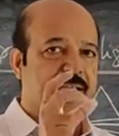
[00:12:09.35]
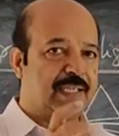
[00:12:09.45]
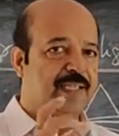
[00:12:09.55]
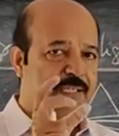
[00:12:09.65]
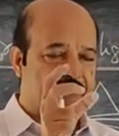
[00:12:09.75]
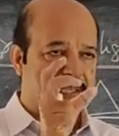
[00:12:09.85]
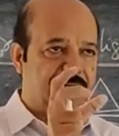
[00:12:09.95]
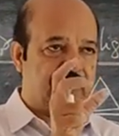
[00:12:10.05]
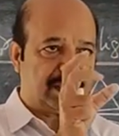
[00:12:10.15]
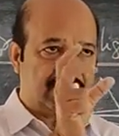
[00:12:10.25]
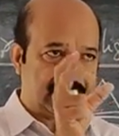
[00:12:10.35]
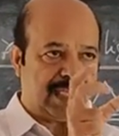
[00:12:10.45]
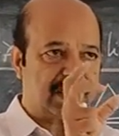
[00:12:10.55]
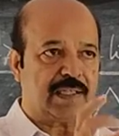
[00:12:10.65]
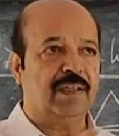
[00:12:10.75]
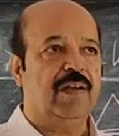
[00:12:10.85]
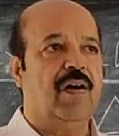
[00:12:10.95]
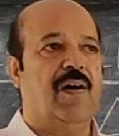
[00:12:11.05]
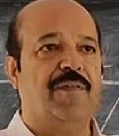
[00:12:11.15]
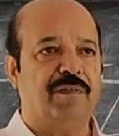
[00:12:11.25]
the senses giving the
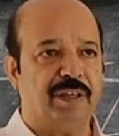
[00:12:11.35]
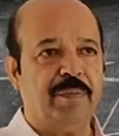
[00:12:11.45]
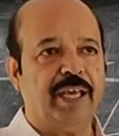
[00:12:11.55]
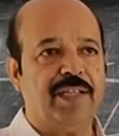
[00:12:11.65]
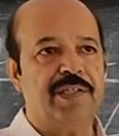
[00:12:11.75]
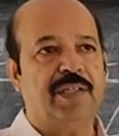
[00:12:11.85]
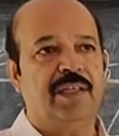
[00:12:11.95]
sense of image